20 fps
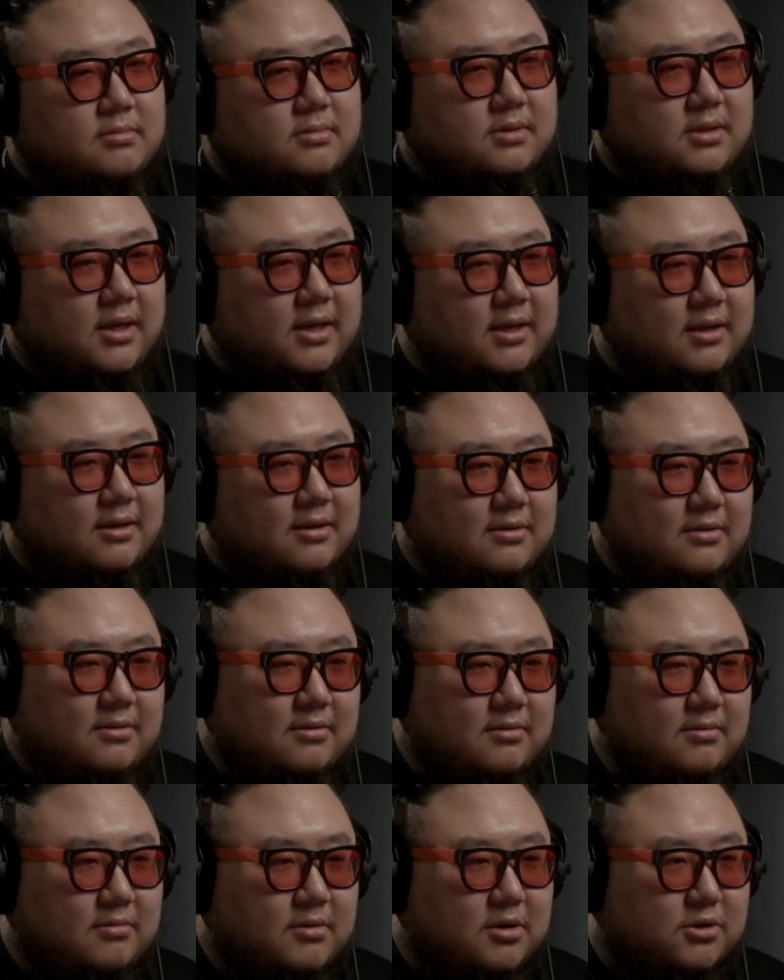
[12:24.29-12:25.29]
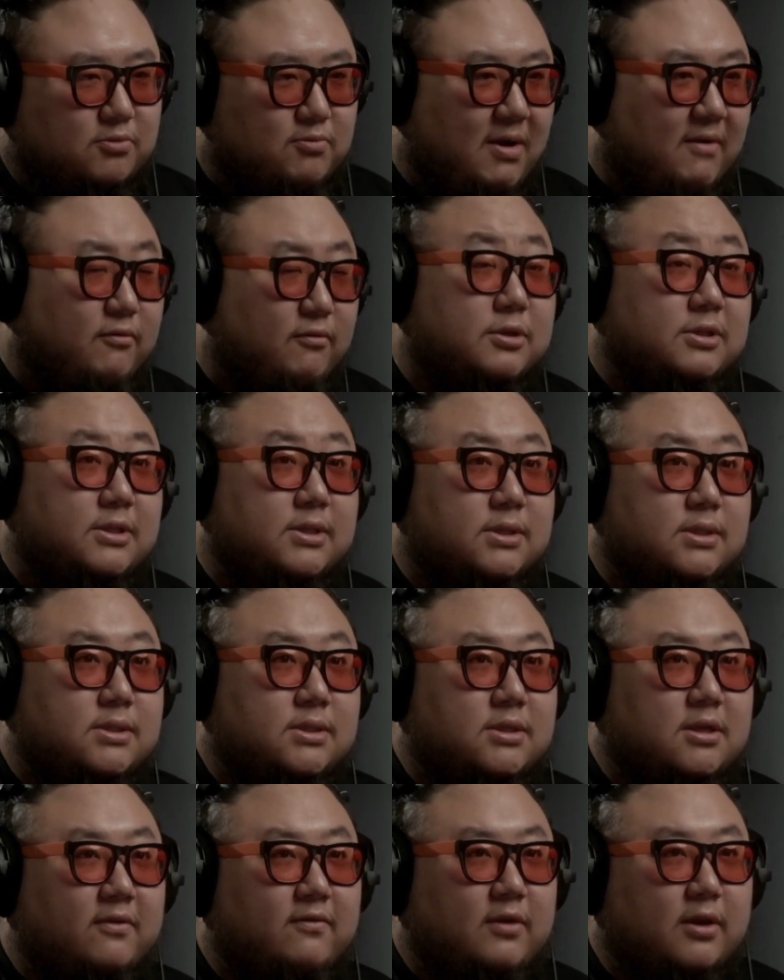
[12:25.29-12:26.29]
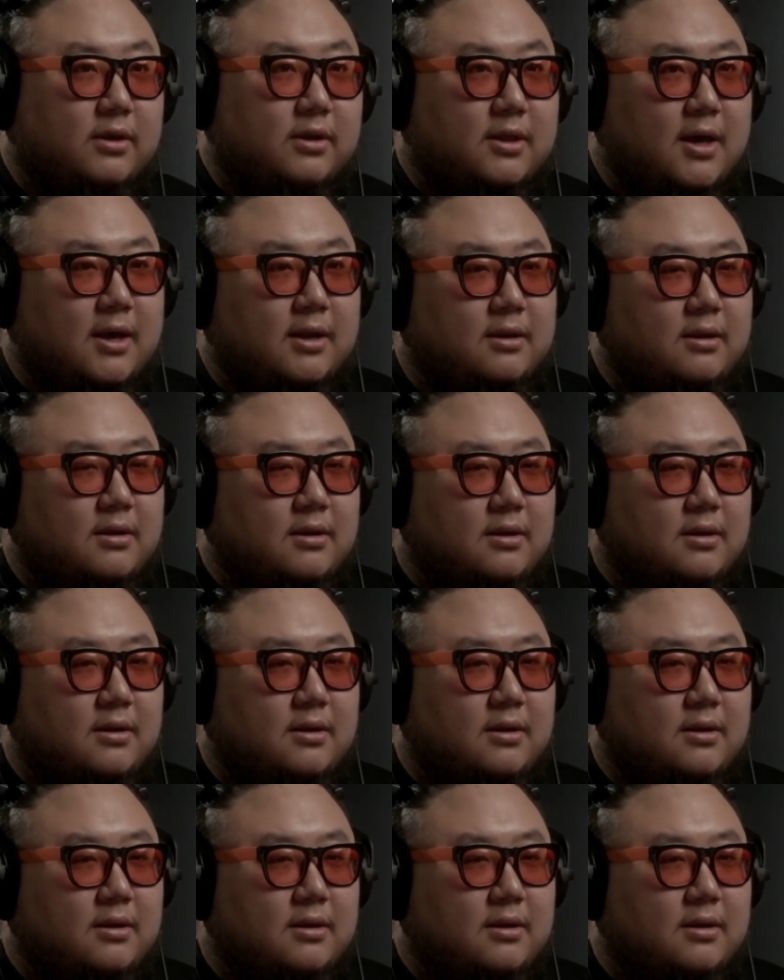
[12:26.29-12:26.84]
Like, there's references and stuff like that.